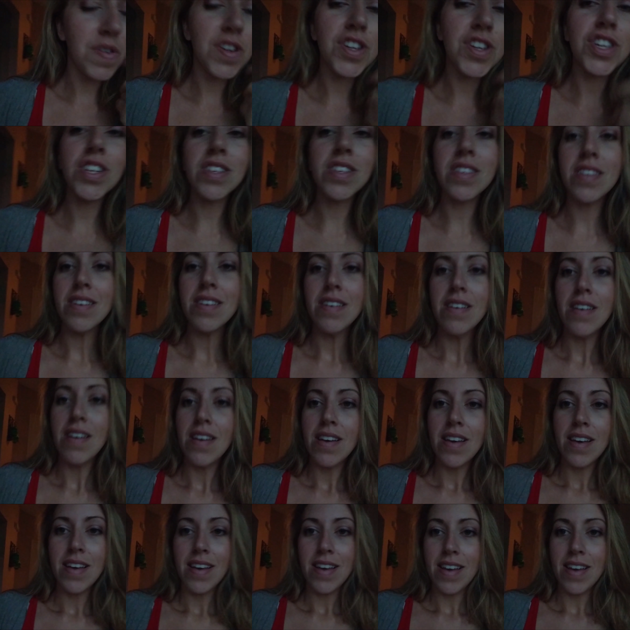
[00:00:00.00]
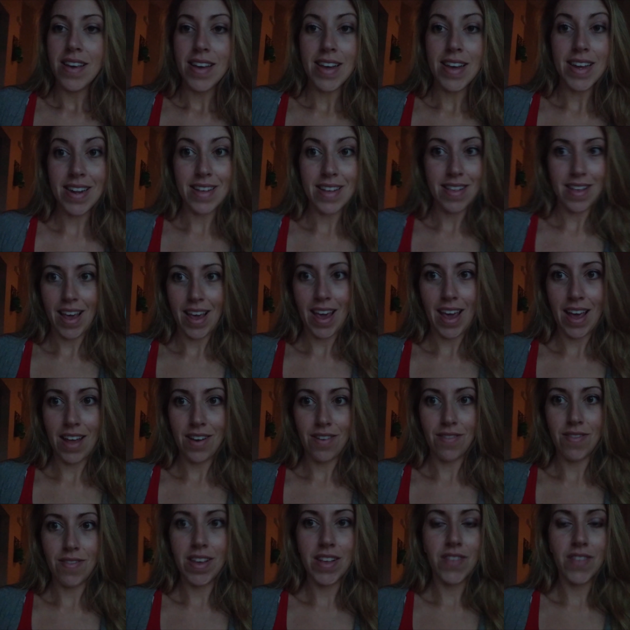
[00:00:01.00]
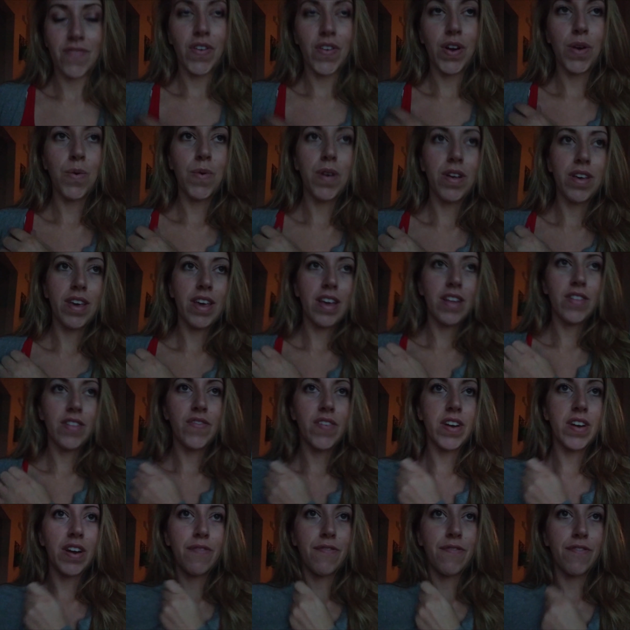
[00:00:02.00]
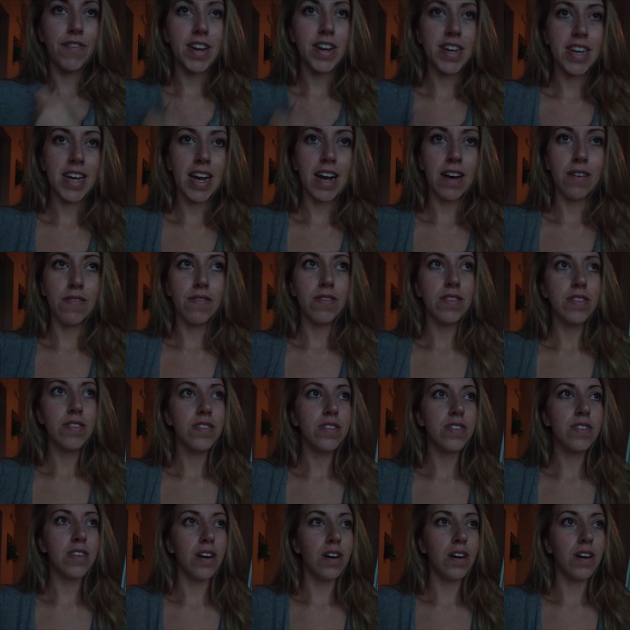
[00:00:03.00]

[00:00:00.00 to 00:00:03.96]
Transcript: he's just, he doesn't handle this very well. He gets very freaked out. So